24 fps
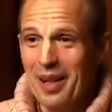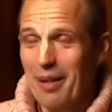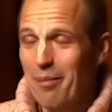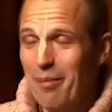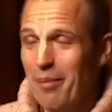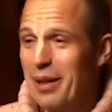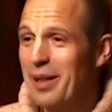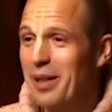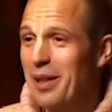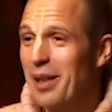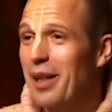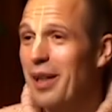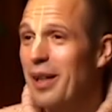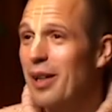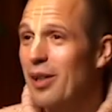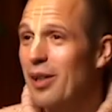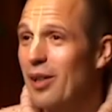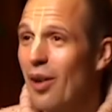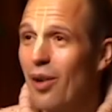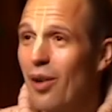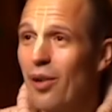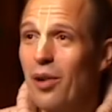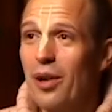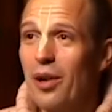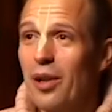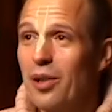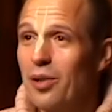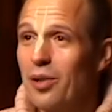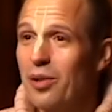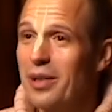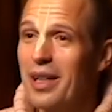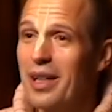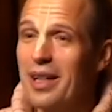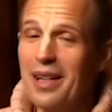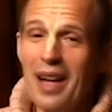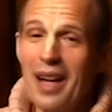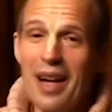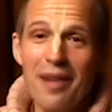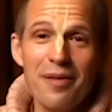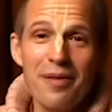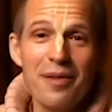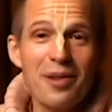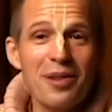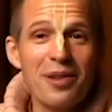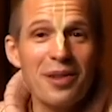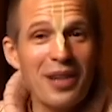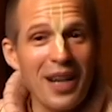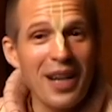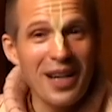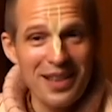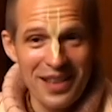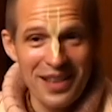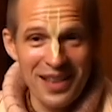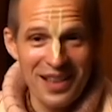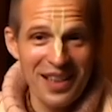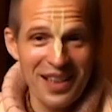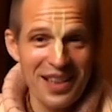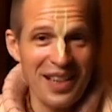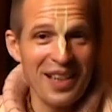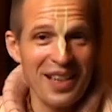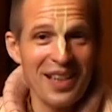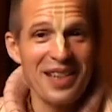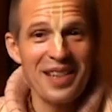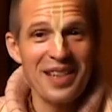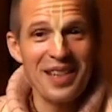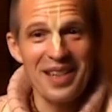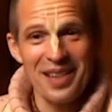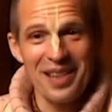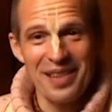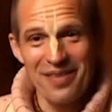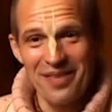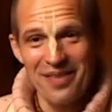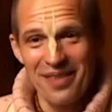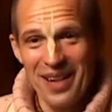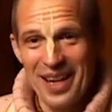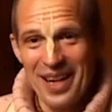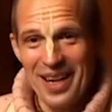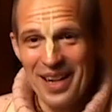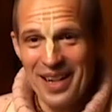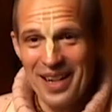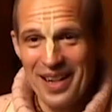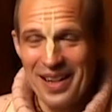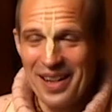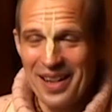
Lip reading: But no, you didn't have to dress in an Indian way.